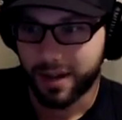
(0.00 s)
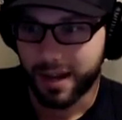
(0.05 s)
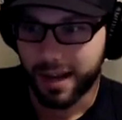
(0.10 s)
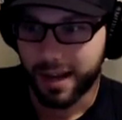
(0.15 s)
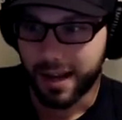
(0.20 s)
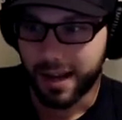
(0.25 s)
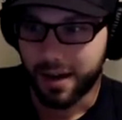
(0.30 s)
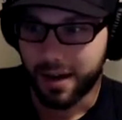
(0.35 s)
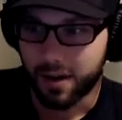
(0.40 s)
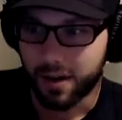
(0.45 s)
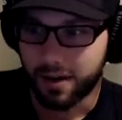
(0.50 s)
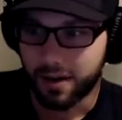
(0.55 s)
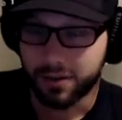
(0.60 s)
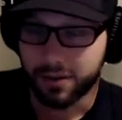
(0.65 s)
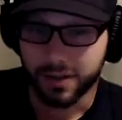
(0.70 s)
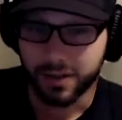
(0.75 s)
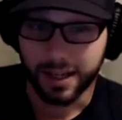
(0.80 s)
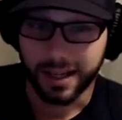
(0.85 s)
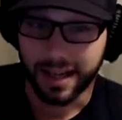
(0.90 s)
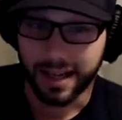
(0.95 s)

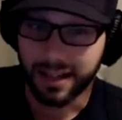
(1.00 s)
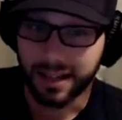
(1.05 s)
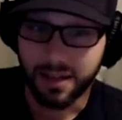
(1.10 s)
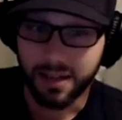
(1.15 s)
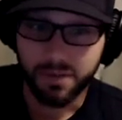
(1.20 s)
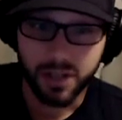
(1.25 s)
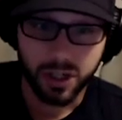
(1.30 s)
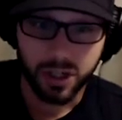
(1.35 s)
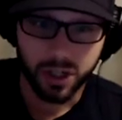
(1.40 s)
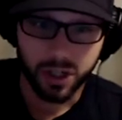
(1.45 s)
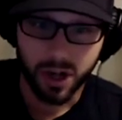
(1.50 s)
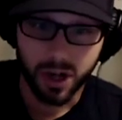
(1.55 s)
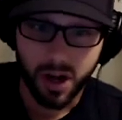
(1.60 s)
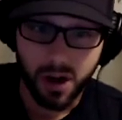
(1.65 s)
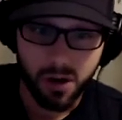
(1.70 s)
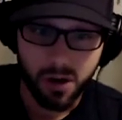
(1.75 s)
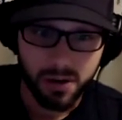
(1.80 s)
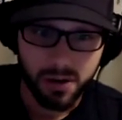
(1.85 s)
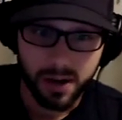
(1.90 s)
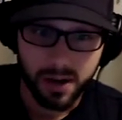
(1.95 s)
I love this
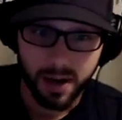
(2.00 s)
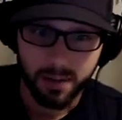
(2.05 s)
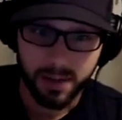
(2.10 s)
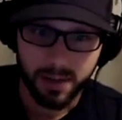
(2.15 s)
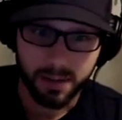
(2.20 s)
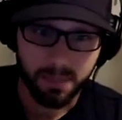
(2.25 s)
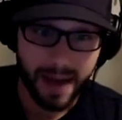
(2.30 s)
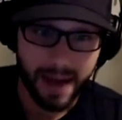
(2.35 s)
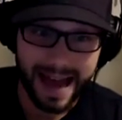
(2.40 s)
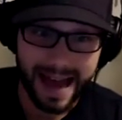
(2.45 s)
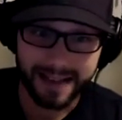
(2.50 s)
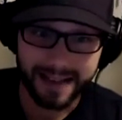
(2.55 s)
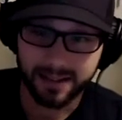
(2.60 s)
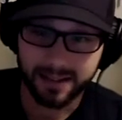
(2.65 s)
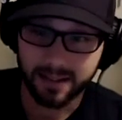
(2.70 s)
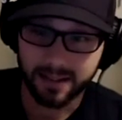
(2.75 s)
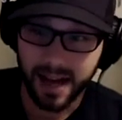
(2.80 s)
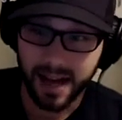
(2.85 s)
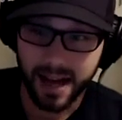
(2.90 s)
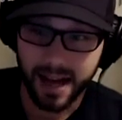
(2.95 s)
show.
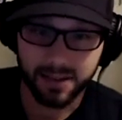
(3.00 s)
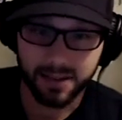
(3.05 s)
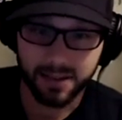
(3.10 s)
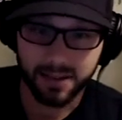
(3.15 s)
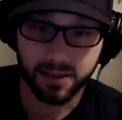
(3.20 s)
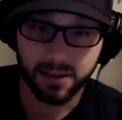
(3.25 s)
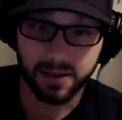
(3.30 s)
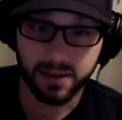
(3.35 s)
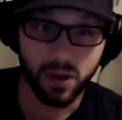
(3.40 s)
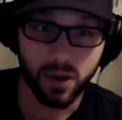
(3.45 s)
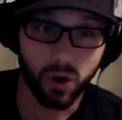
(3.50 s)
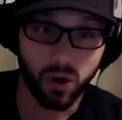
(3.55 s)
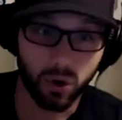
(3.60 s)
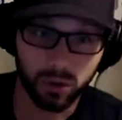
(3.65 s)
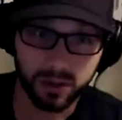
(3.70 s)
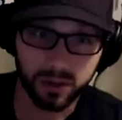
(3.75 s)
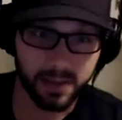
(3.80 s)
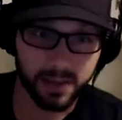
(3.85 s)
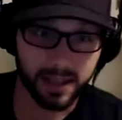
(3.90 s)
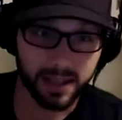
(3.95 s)
Pat's got the
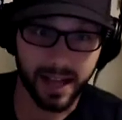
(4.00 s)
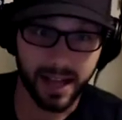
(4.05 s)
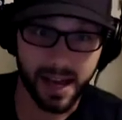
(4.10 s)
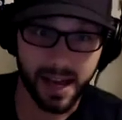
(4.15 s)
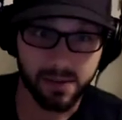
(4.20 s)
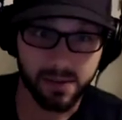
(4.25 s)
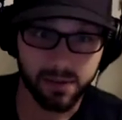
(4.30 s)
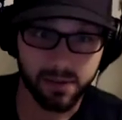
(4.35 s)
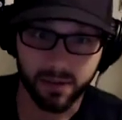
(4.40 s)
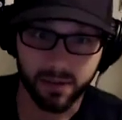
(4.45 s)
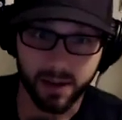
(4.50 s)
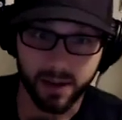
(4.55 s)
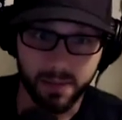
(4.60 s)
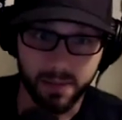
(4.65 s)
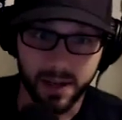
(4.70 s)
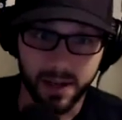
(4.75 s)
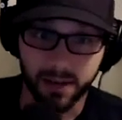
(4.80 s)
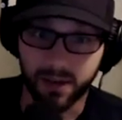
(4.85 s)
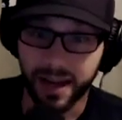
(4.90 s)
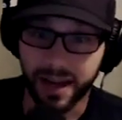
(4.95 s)
ultimate life.
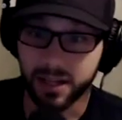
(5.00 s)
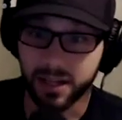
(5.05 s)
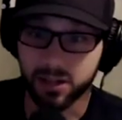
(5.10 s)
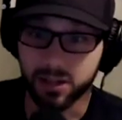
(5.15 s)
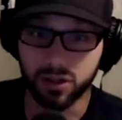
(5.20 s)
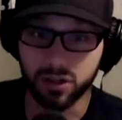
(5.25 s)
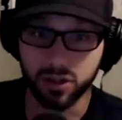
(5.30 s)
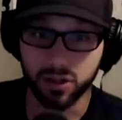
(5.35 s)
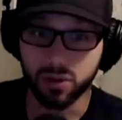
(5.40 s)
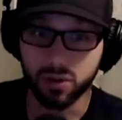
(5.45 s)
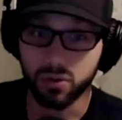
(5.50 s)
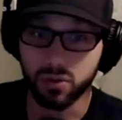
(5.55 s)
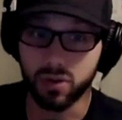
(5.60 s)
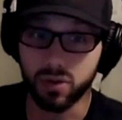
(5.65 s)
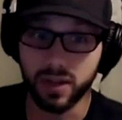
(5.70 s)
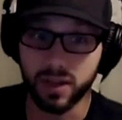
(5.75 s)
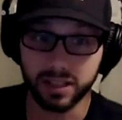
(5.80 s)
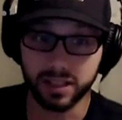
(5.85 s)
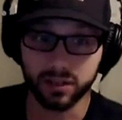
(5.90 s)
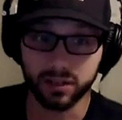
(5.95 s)
If I could do
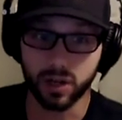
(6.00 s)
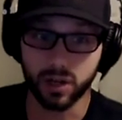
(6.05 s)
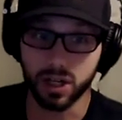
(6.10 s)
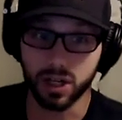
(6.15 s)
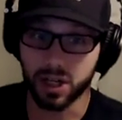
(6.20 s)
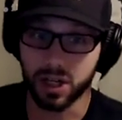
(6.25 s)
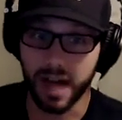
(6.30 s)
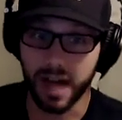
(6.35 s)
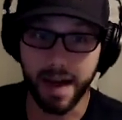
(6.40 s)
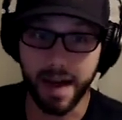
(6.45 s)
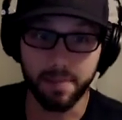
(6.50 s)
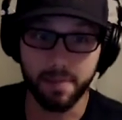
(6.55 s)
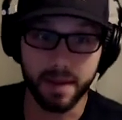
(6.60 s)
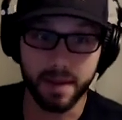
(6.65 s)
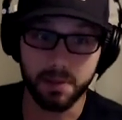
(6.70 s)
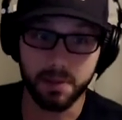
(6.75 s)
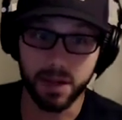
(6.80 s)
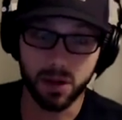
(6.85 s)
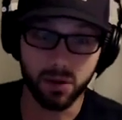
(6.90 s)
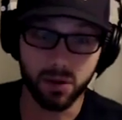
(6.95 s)
this for a job,
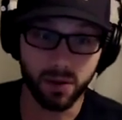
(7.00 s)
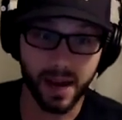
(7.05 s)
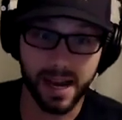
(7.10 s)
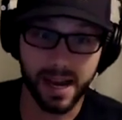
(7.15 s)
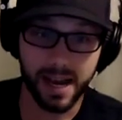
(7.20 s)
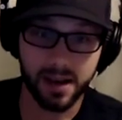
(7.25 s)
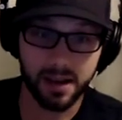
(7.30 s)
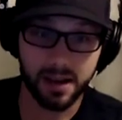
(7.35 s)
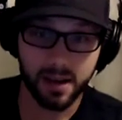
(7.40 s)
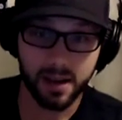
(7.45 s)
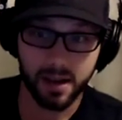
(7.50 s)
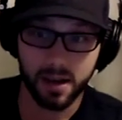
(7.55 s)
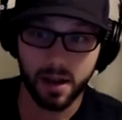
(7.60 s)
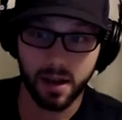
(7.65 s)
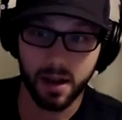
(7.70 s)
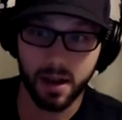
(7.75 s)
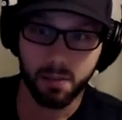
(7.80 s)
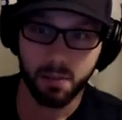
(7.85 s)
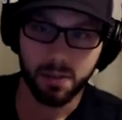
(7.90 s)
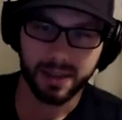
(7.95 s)
that'd be great.
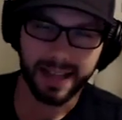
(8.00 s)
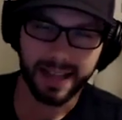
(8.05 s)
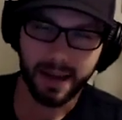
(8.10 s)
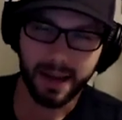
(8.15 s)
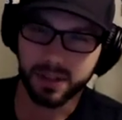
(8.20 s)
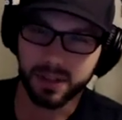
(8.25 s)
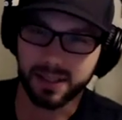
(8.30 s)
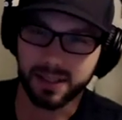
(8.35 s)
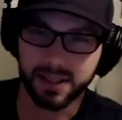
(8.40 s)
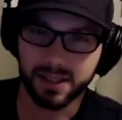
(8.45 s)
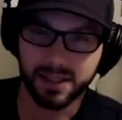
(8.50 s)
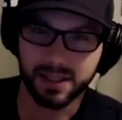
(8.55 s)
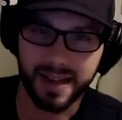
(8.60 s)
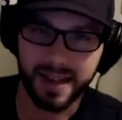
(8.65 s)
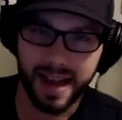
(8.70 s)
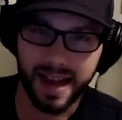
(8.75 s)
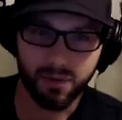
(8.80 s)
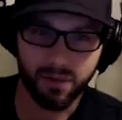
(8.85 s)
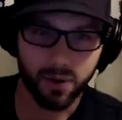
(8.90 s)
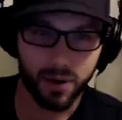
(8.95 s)
But that was just
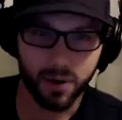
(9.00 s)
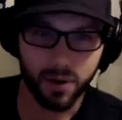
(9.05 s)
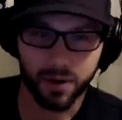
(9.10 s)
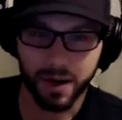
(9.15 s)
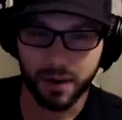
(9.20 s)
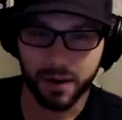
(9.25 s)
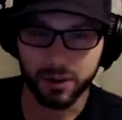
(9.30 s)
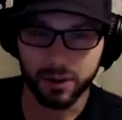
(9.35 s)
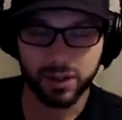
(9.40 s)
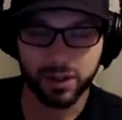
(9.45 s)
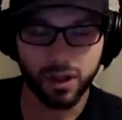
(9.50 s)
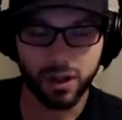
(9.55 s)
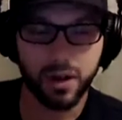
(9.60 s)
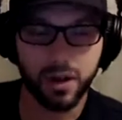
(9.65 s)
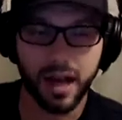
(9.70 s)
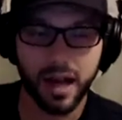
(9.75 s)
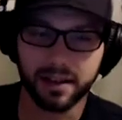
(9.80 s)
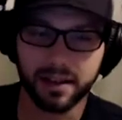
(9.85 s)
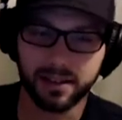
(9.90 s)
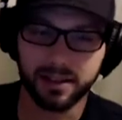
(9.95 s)
never, I was so
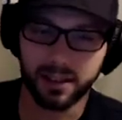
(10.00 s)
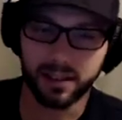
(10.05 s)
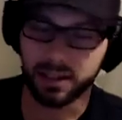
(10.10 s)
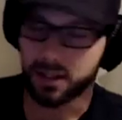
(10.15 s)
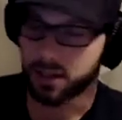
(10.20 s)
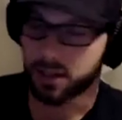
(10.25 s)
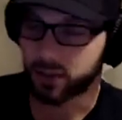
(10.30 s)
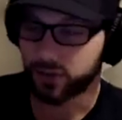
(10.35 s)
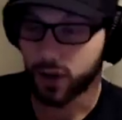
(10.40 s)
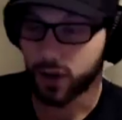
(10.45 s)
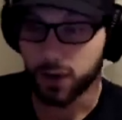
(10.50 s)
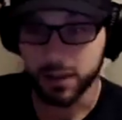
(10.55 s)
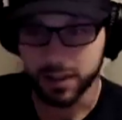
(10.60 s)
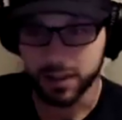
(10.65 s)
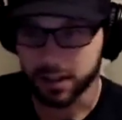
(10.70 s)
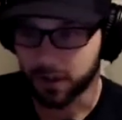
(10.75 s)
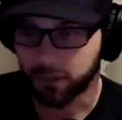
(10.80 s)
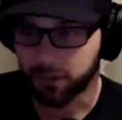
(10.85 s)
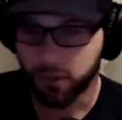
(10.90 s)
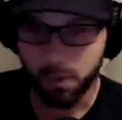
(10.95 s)
locked into just
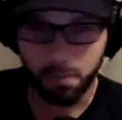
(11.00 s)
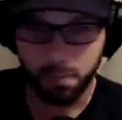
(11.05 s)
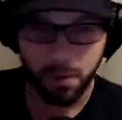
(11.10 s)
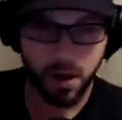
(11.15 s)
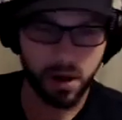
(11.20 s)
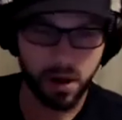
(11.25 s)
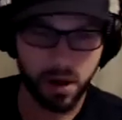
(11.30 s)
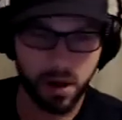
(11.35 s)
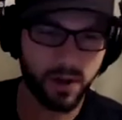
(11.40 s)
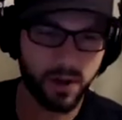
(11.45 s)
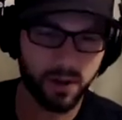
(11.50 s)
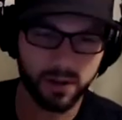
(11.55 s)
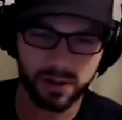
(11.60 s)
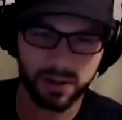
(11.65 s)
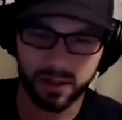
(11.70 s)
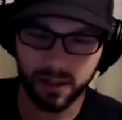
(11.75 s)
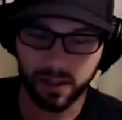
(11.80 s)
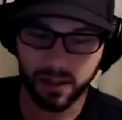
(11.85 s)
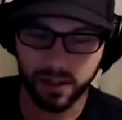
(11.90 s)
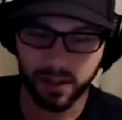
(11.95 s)
focusing on football,
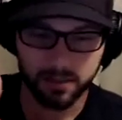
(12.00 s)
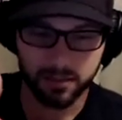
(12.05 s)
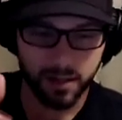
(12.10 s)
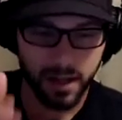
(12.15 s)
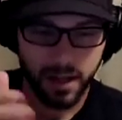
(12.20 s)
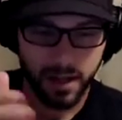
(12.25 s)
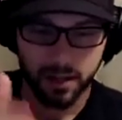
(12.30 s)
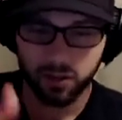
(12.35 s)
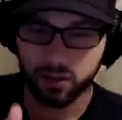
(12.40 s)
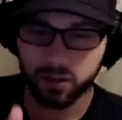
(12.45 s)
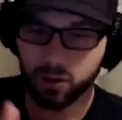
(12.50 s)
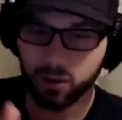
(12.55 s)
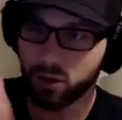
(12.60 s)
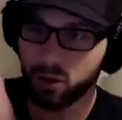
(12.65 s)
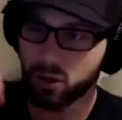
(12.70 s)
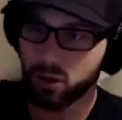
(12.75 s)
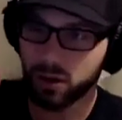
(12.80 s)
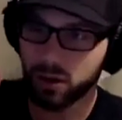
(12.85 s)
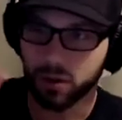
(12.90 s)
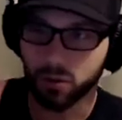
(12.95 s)
focusing on
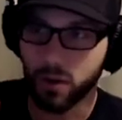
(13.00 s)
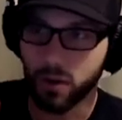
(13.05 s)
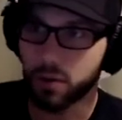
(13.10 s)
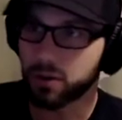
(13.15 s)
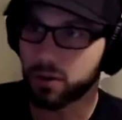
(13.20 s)
school, and what was